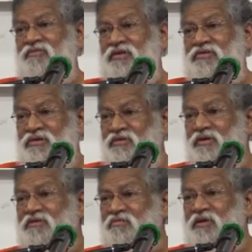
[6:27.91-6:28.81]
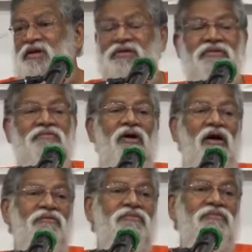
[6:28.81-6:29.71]
This is your experience of
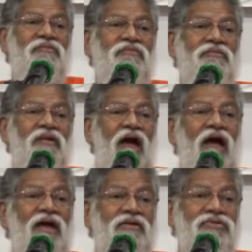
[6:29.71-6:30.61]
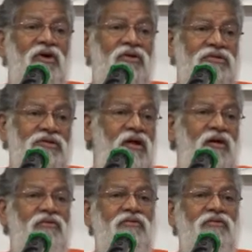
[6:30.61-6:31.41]
God. I don't know.